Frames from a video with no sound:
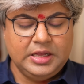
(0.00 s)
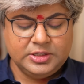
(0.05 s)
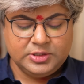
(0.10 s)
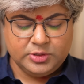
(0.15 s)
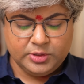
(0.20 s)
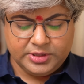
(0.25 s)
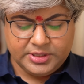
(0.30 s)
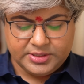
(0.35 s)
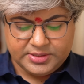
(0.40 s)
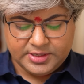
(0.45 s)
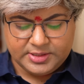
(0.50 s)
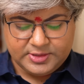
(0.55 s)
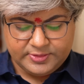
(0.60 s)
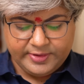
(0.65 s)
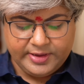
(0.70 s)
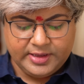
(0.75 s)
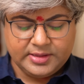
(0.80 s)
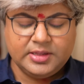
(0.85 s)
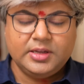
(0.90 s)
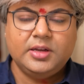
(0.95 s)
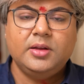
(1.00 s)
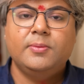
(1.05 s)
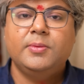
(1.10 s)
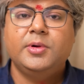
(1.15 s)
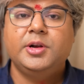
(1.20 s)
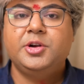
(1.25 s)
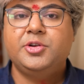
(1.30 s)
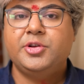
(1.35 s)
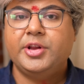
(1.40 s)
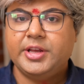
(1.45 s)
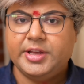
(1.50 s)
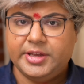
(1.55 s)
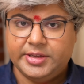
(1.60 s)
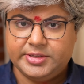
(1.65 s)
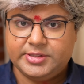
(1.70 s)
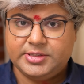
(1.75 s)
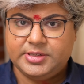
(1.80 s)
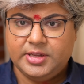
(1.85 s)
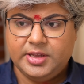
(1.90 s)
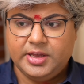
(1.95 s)
So this is where the trick
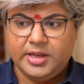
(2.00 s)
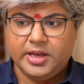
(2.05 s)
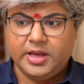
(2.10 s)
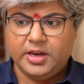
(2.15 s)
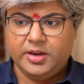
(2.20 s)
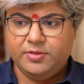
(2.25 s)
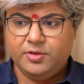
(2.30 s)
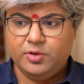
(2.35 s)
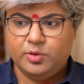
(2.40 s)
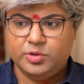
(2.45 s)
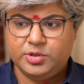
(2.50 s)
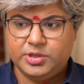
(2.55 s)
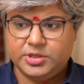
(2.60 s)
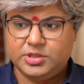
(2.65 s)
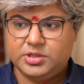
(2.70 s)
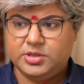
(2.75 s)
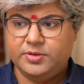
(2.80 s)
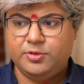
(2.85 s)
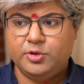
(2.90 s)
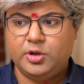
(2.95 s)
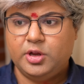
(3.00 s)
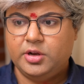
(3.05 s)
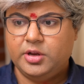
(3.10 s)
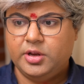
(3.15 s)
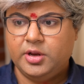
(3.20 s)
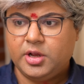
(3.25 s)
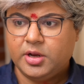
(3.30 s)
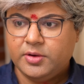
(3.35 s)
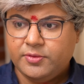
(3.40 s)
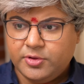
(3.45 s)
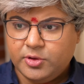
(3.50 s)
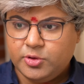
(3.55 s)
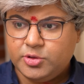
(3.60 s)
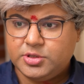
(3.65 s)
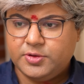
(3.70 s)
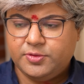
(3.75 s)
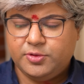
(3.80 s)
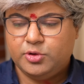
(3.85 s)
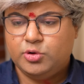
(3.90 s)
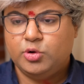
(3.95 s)
is. And if you're
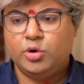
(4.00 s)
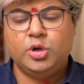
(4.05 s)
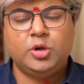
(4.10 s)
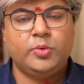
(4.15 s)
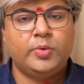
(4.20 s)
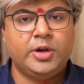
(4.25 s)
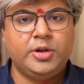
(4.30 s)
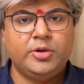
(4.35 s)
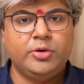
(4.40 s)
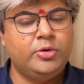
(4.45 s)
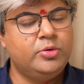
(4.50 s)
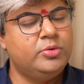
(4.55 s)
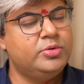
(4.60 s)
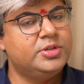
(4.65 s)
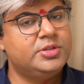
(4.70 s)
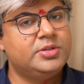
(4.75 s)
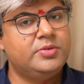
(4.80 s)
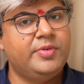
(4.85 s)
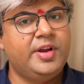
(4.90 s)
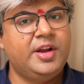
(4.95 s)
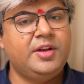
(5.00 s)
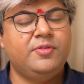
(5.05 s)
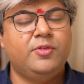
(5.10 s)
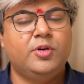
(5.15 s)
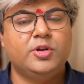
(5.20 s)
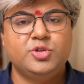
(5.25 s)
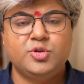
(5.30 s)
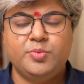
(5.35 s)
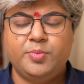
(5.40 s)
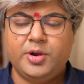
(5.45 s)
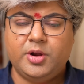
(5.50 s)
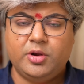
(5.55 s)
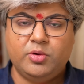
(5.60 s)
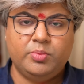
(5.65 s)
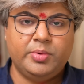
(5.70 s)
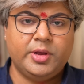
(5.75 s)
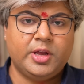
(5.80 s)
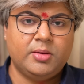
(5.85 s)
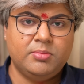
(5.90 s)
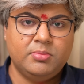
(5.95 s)
confused, if you don't know what to do, just wait for Jupiter to
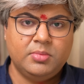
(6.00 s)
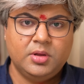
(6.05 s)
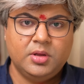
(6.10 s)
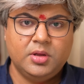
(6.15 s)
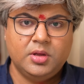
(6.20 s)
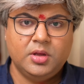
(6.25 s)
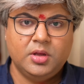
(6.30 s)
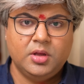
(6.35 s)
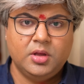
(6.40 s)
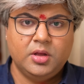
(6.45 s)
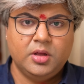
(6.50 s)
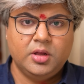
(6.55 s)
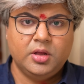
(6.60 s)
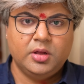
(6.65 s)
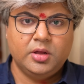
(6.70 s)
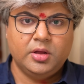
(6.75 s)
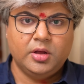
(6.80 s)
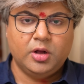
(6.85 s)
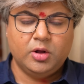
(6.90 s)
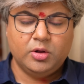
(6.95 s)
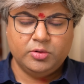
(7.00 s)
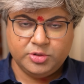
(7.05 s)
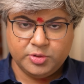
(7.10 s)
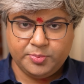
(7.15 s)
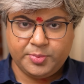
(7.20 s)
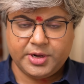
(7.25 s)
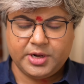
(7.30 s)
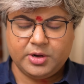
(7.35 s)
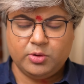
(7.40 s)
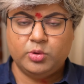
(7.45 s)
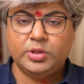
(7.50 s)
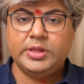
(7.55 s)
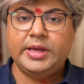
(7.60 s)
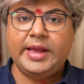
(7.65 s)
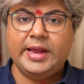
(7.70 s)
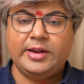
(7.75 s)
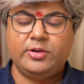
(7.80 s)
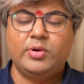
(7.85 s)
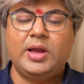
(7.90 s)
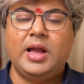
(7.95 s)
become Jupiter
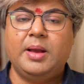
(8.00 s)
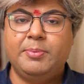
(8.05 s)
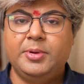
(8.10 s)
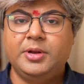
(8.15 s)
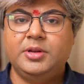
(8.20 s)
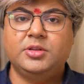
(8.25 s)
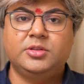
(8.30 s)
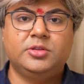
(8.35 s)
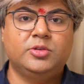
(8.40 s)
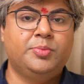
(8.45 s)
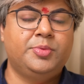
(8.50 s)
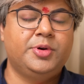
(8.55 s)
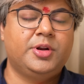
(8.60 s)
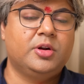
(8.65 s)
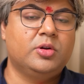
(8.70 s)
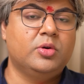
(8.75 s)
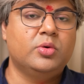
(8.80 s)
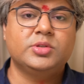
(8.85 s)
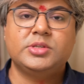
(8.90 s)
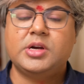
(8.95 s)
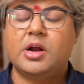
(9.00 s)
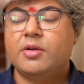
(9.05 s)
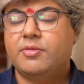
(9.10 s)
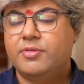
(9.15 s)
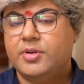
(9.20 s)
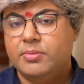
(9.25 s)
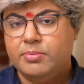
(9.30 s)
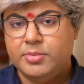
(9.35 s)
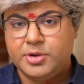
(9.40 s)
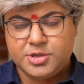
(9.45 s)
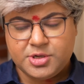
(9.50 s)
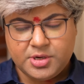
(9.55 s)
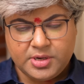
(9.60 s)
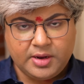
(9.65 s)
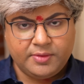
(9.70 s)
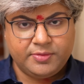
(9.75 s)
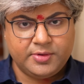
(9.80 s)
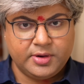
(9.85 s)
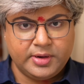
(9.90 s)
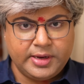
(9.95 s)
Uday to happen. Jupiter goes out of combustion
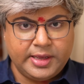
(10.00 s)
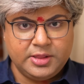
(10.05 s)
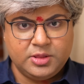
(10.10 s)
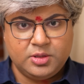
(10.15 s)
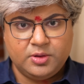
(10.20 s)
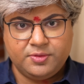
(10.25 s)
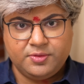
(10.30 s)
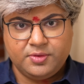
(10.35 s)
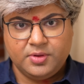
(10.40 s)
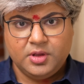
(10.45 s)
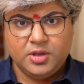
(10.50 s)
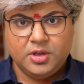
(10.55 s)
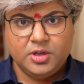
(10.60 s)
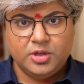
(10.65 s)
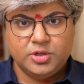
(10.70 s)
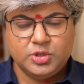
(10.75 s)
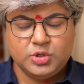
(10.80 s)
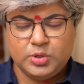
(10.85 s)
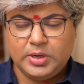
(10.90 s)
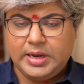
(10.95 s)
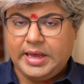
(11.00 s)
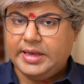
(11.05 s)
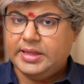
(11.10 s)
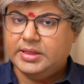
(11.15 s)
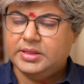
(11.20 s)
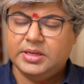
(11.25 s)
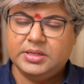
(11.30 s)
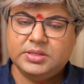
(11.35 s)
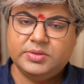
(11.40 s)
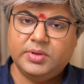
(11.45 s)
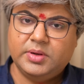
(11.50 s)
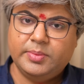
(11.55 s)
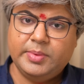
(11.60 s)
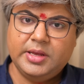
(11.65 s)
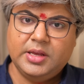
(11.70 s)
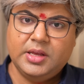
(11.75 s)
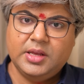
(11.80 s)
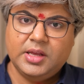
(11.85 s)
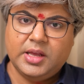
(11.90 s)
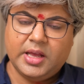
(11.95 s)
after 9th of July and things will
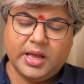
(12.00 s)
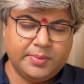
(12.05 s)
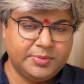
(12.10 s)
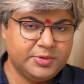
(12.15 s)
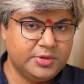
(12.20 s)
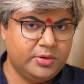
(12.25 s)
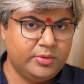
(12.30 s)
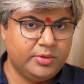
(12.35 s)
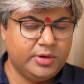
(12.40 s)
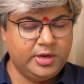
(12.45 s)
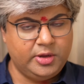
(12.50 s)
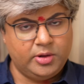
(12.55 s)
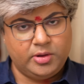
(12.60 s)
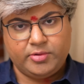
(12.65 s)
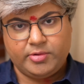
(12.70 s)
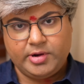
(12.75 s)
be absolutely all